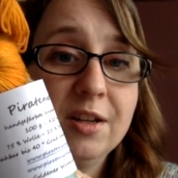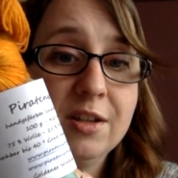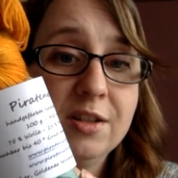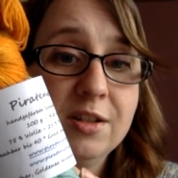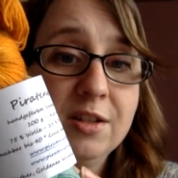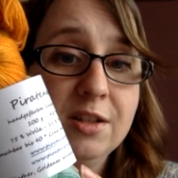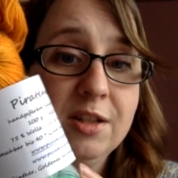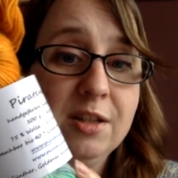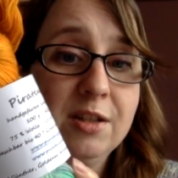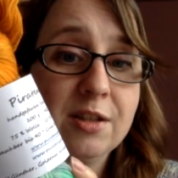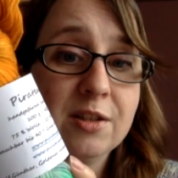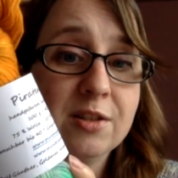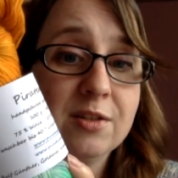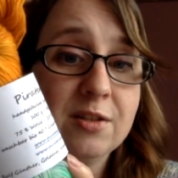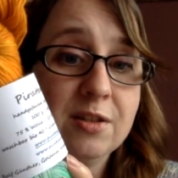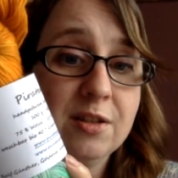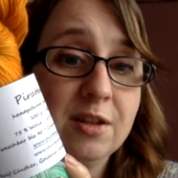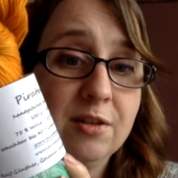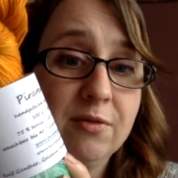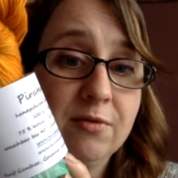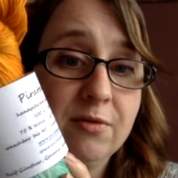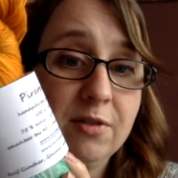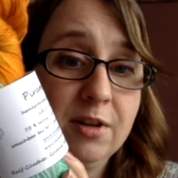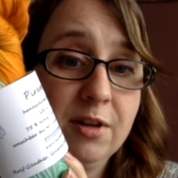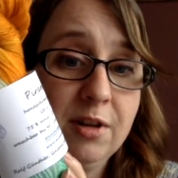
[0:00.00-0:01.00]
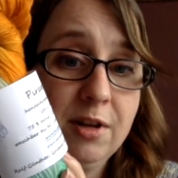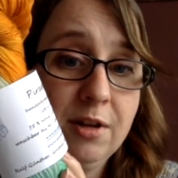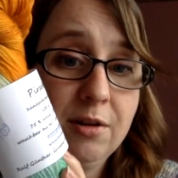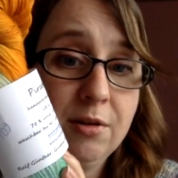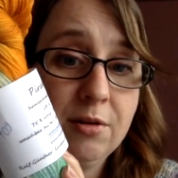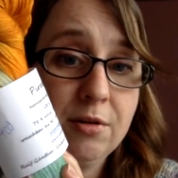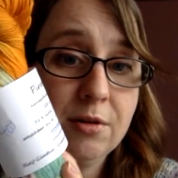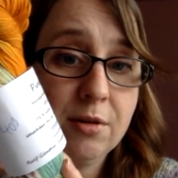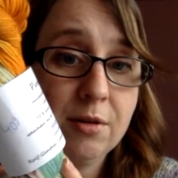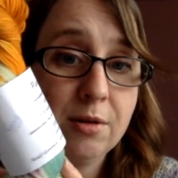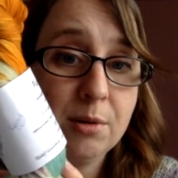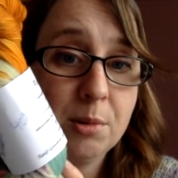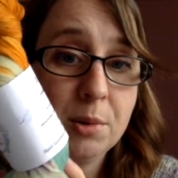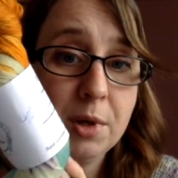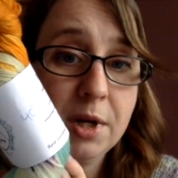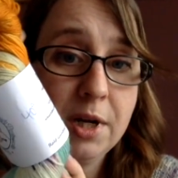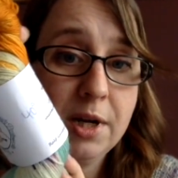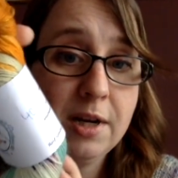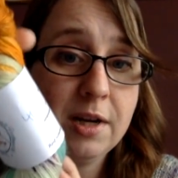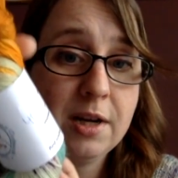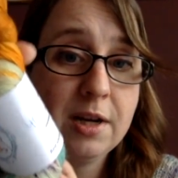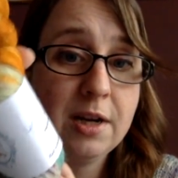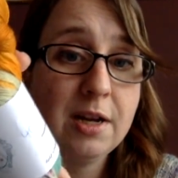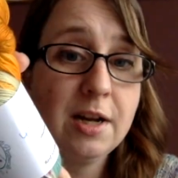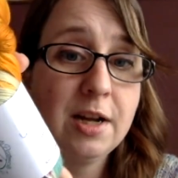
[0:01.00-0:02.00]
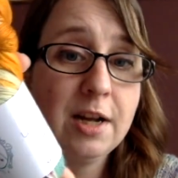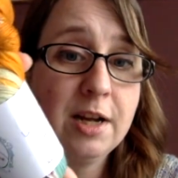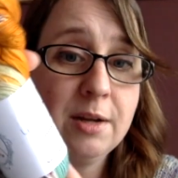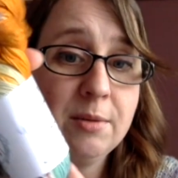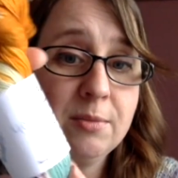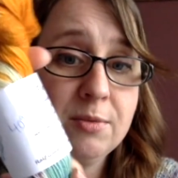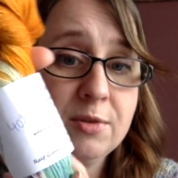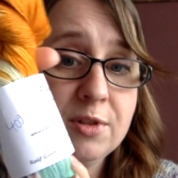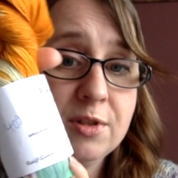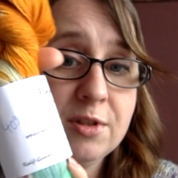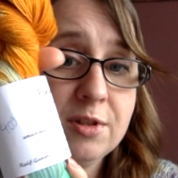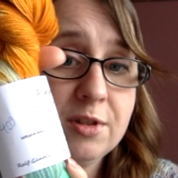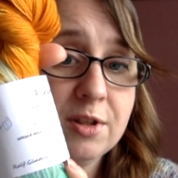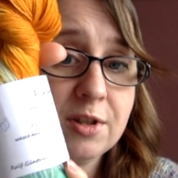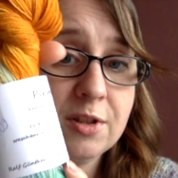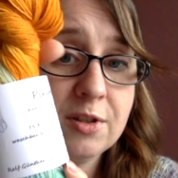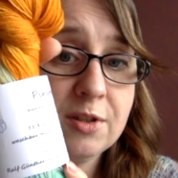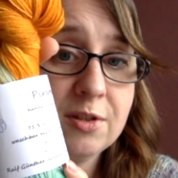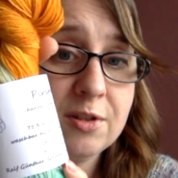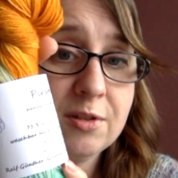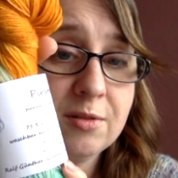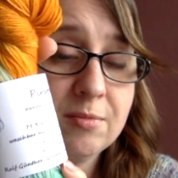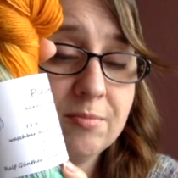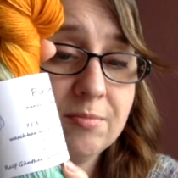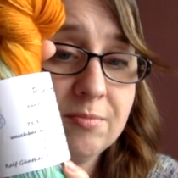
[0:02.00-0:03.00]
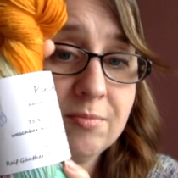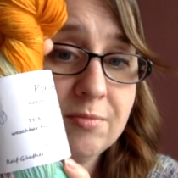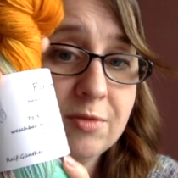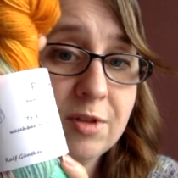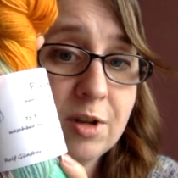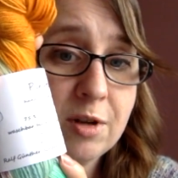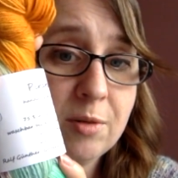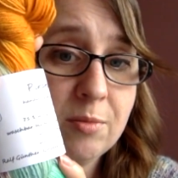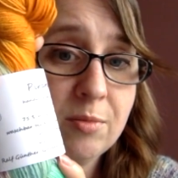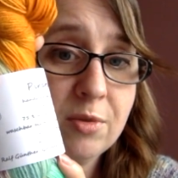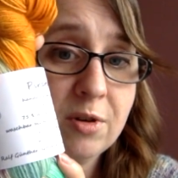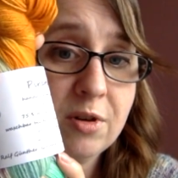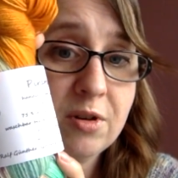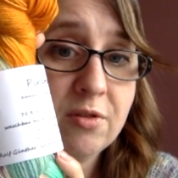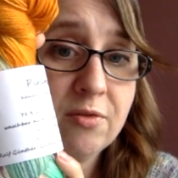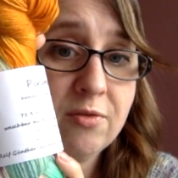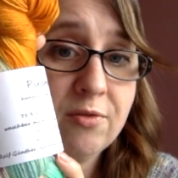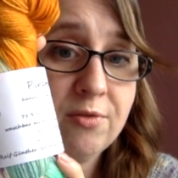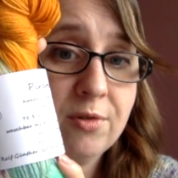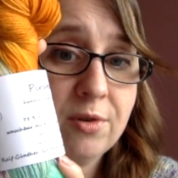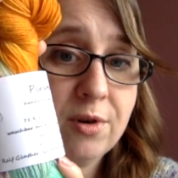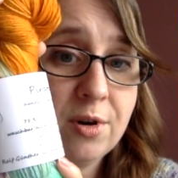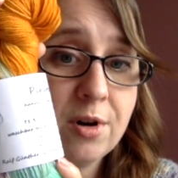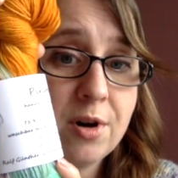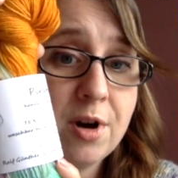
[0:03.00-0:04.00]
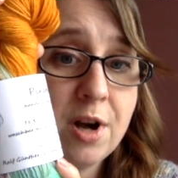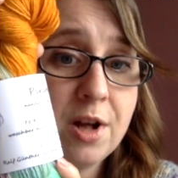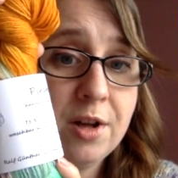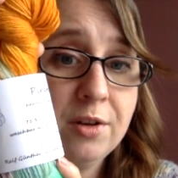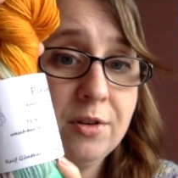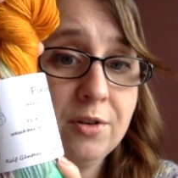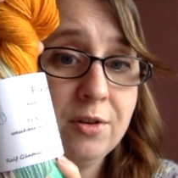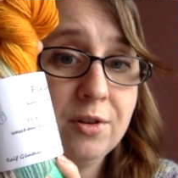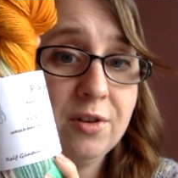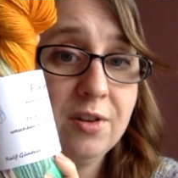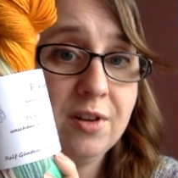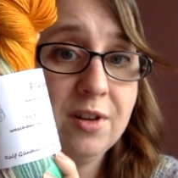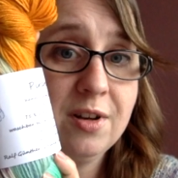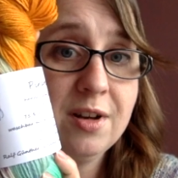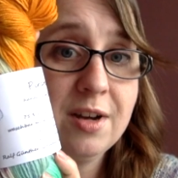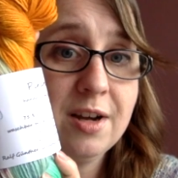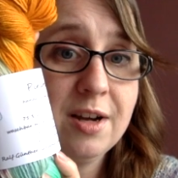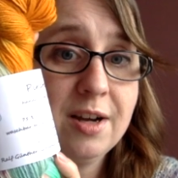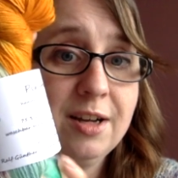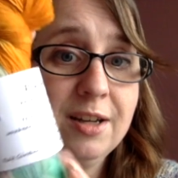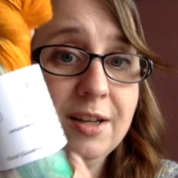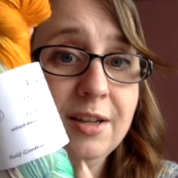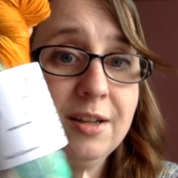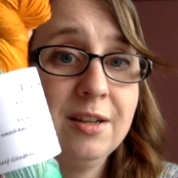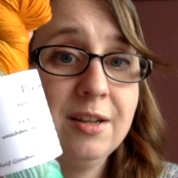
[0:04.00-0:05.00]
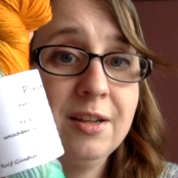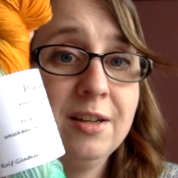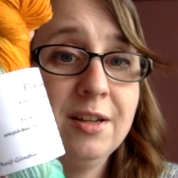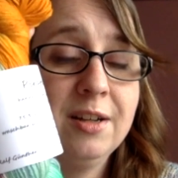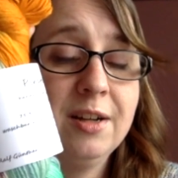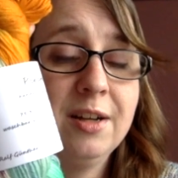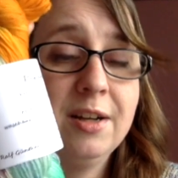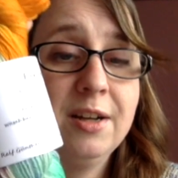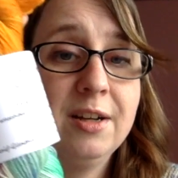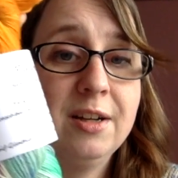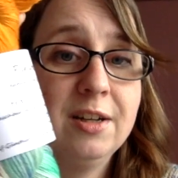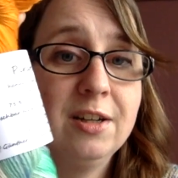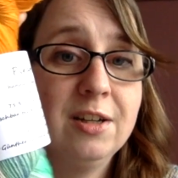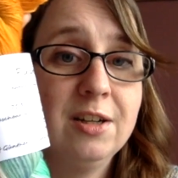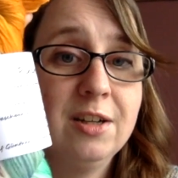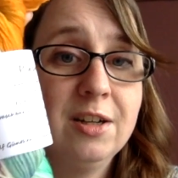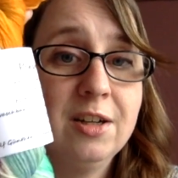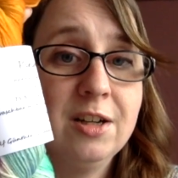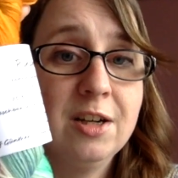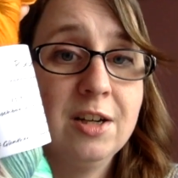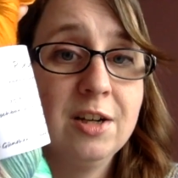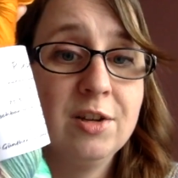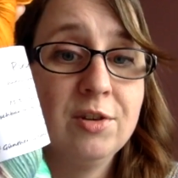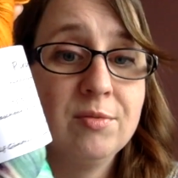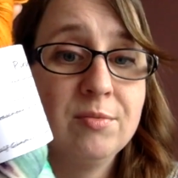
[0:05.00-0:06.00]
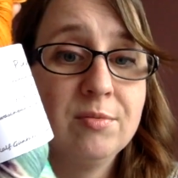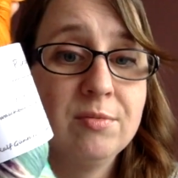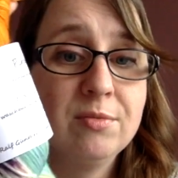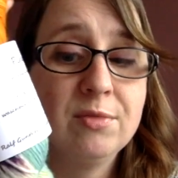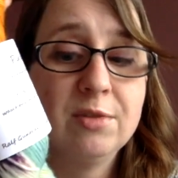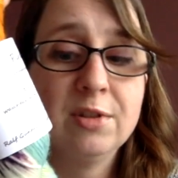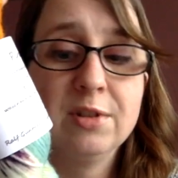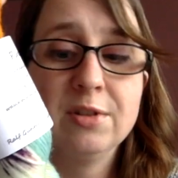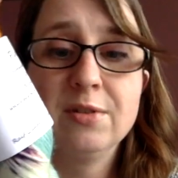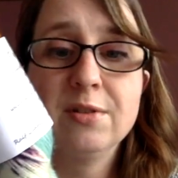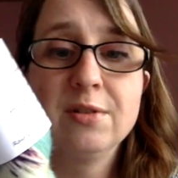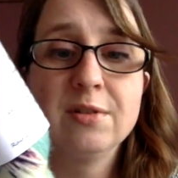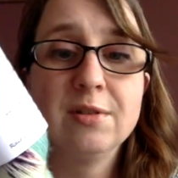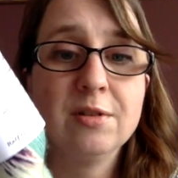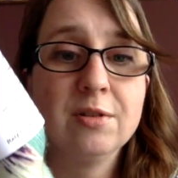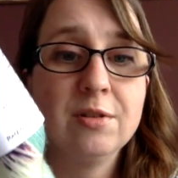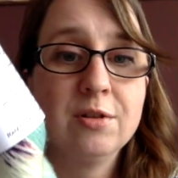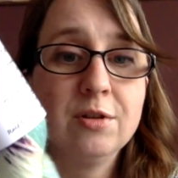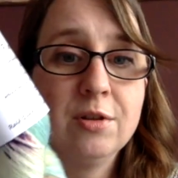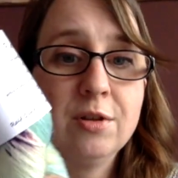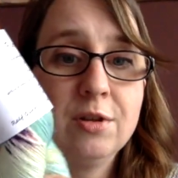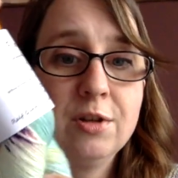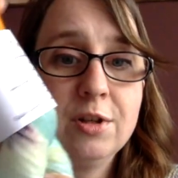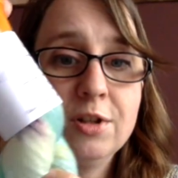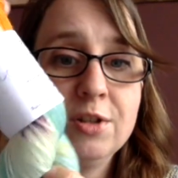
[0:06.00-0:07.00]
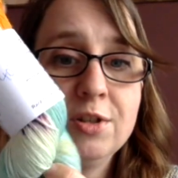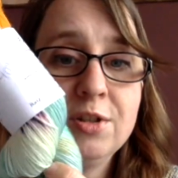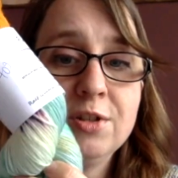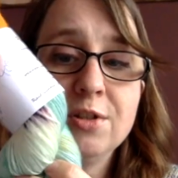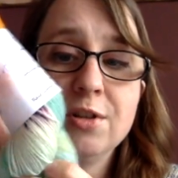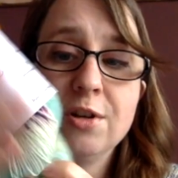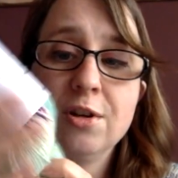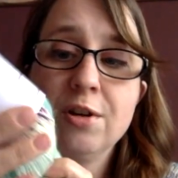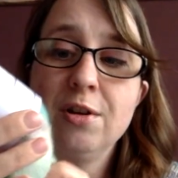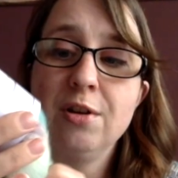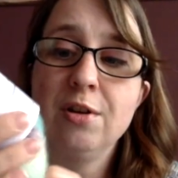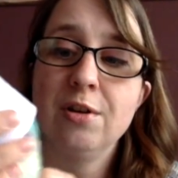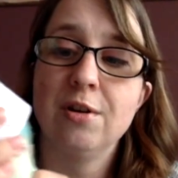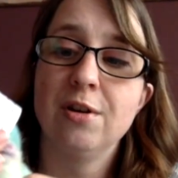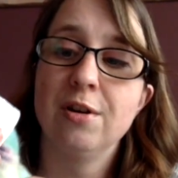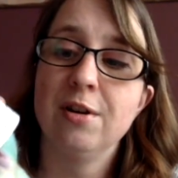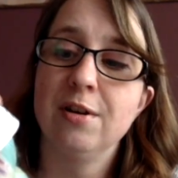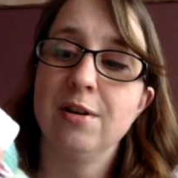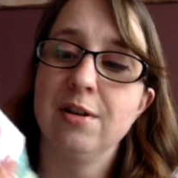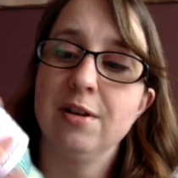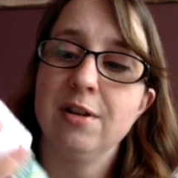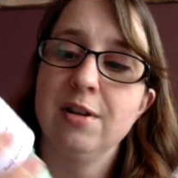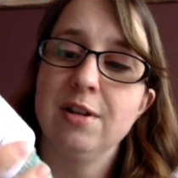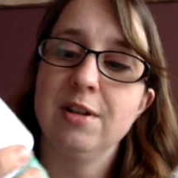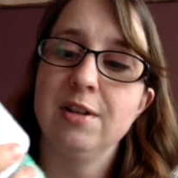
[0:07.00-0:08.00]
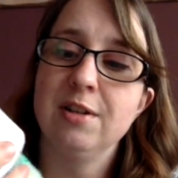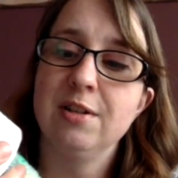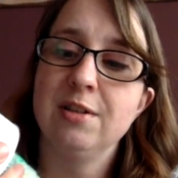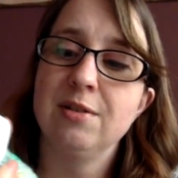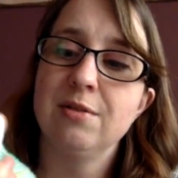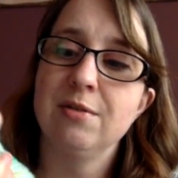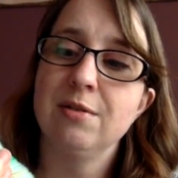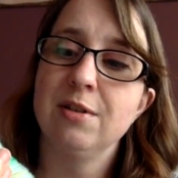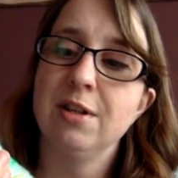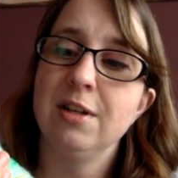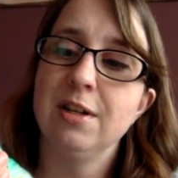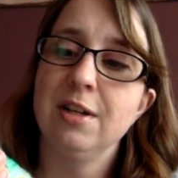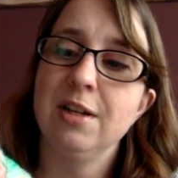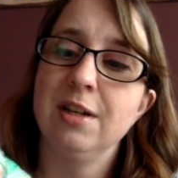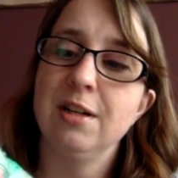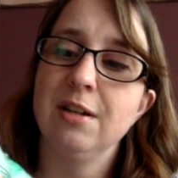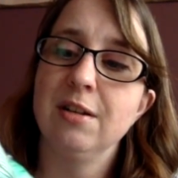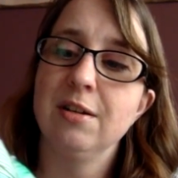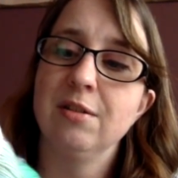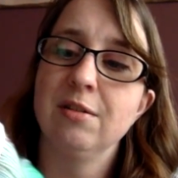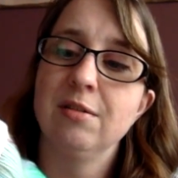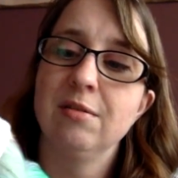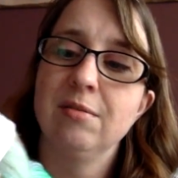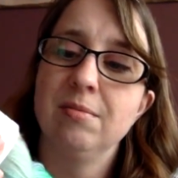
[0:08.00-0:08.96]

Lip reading: She doesn't have any colorway names, just number 409. But her sock yarn is really,